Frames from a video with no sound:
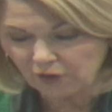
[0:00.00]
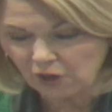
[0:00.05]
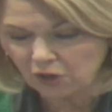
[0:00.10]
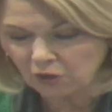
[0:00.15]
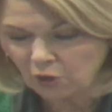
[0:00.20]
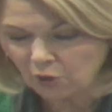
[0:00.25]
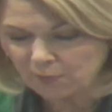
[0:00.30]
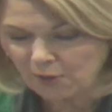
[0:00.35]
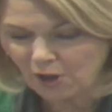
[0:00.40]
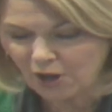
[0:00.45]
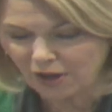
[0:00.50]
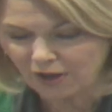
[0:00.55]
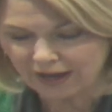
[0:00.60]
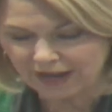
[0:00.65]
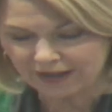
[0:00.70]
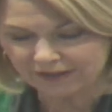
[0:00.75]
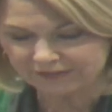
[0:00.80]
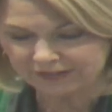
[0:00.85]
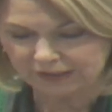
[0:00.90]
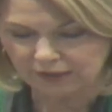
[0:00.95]
of all, Omaha
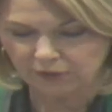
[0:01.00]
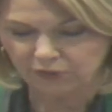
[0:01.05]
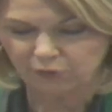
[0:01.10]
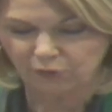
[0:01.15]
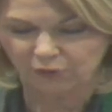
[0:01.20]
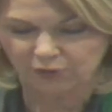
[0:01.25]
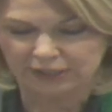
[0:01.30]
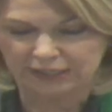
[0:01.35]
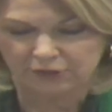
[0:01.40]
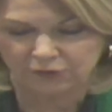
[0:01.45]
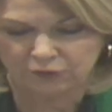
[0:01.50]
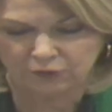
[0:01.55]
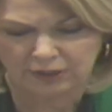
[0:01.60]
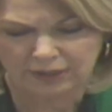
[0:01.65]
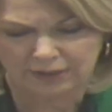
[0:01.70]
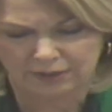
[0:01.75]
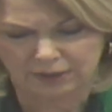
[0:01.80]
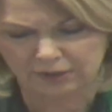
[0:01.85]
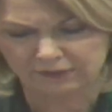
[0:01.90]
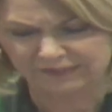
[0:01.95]
Housing Authority
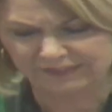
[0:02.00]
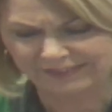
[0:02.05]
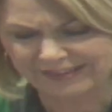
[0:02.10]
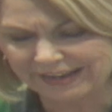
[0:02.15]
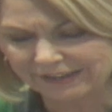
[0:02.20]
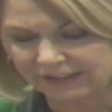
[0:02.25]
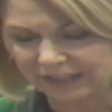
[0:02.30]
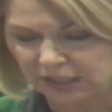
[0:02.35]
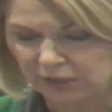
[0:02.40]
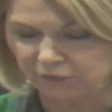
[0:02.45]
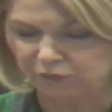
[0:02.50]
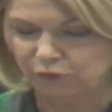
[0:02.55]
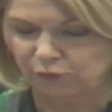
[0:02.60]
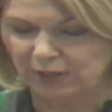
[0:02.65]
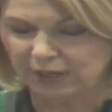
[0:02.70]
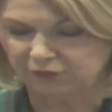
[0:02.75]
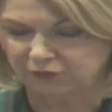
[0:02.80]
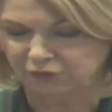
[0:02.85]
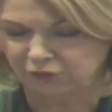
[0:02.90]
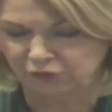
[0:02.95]
Executive
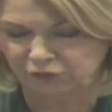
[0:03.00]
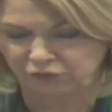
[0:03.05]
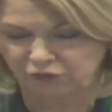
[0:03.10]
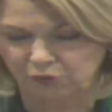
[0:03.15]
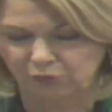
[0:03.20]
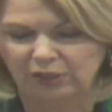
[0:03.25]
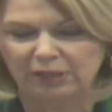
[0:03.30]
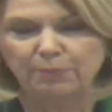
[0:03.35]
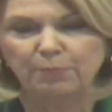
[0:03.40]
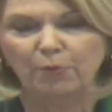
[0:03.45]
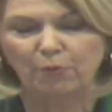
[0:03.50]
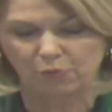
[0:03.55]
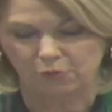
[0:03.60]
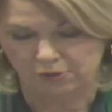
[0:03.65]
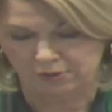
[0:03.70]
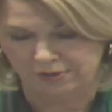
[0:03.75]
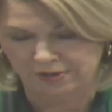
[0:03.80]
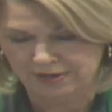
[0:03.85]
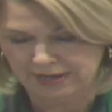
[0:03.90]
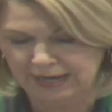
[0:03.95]
Director Joanie
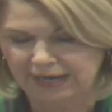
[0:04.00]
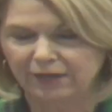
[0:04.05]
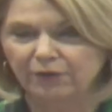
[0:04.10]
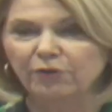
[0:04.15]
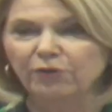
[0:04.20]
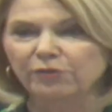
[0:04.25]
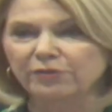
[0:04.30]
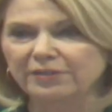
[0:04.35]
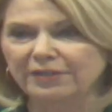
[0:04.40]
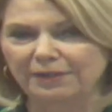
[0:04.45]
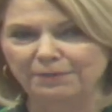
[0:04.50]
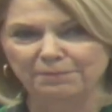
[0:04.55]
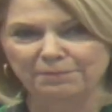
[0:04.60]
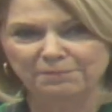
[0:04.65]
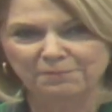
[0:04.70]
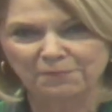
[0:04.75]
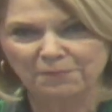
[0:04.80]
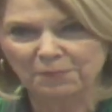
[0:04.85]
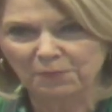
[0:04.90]
Poore and her team.